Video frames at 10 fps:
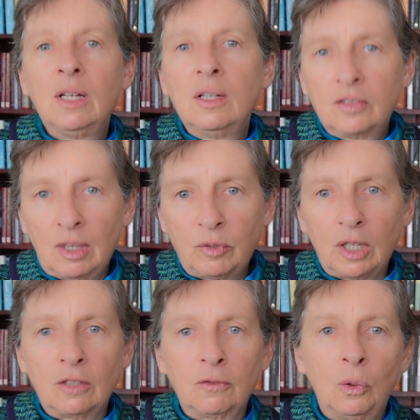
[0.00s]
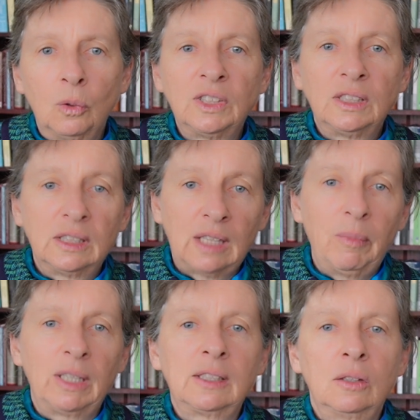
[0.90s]
subject of course to some
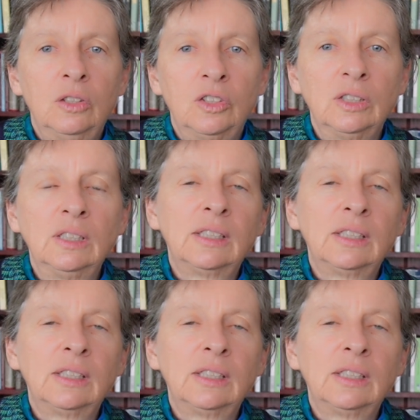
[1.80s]
exclusions,